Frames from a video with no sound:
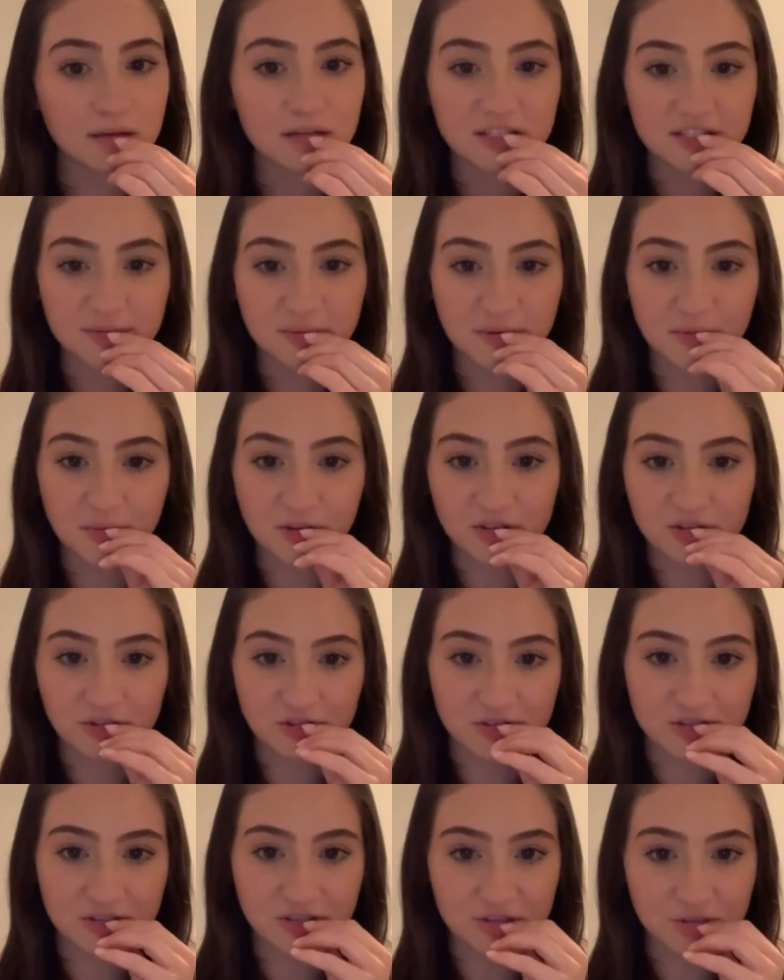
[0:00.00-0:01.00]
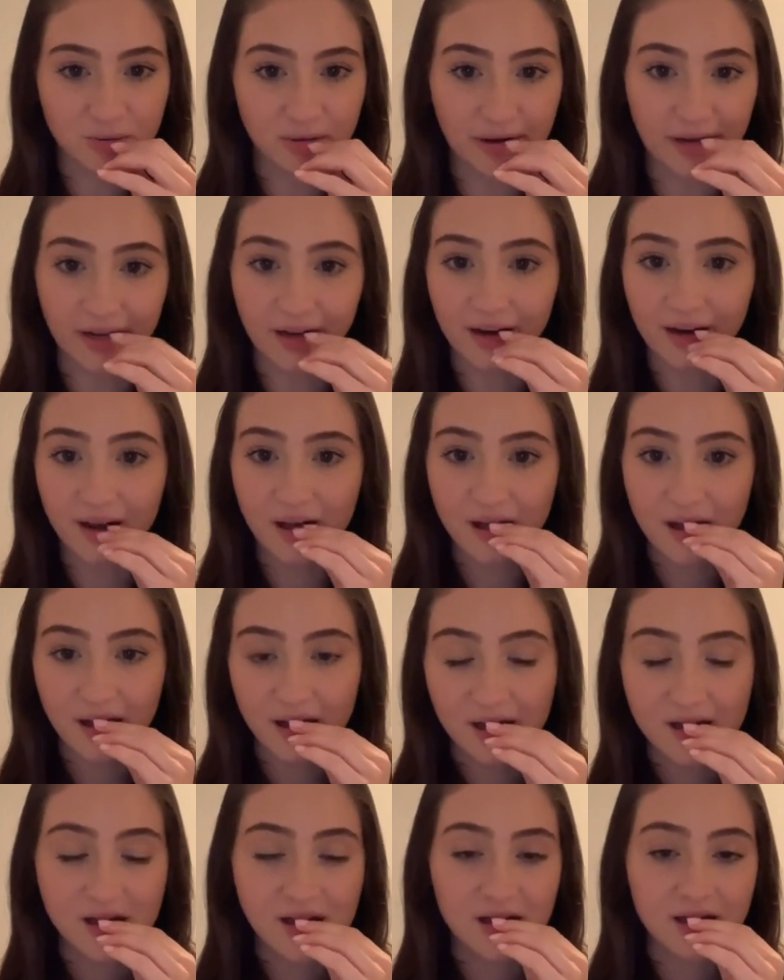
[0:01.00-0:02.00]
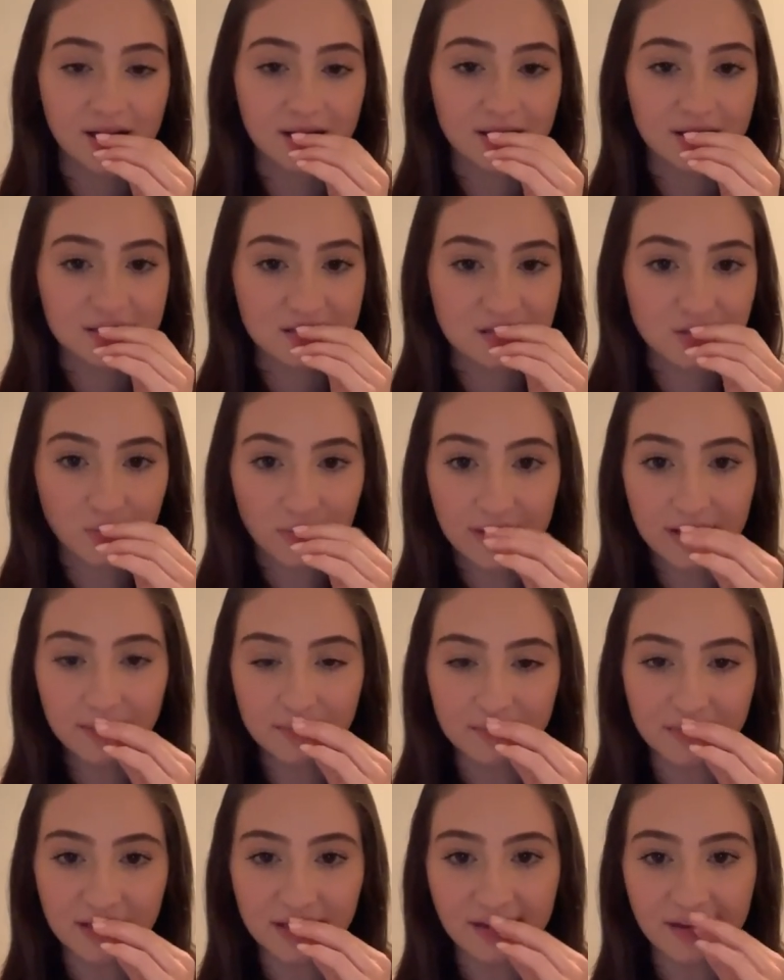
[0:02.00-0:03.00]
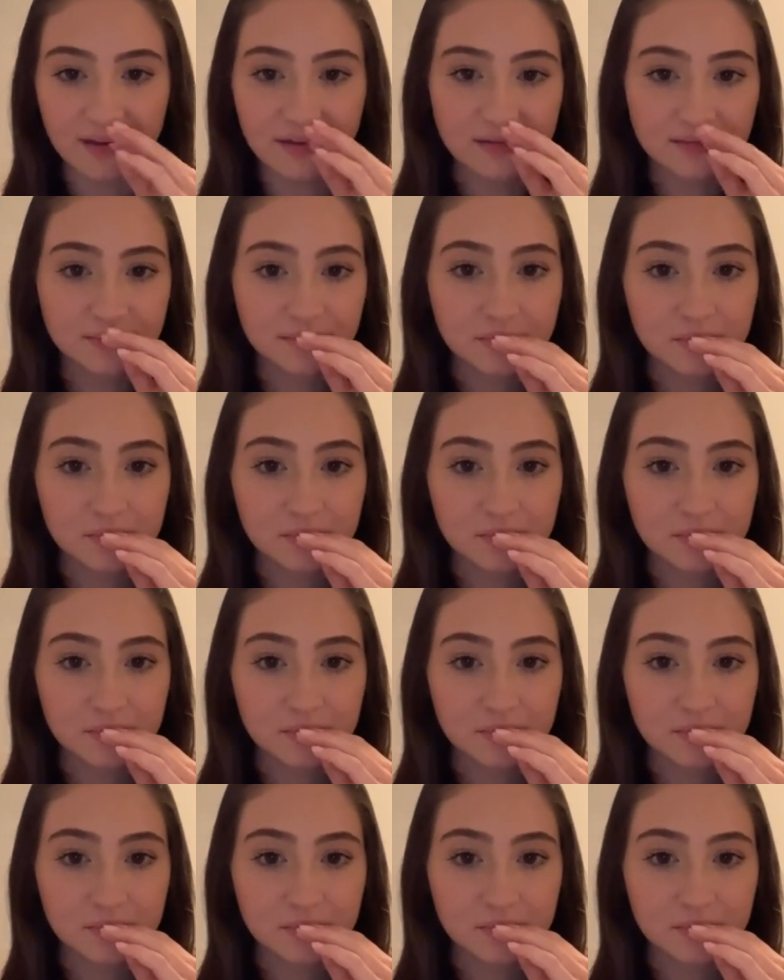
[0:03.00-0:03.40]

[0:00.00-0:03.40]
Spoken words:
Speak Mutuals on Twitter. Tweet me.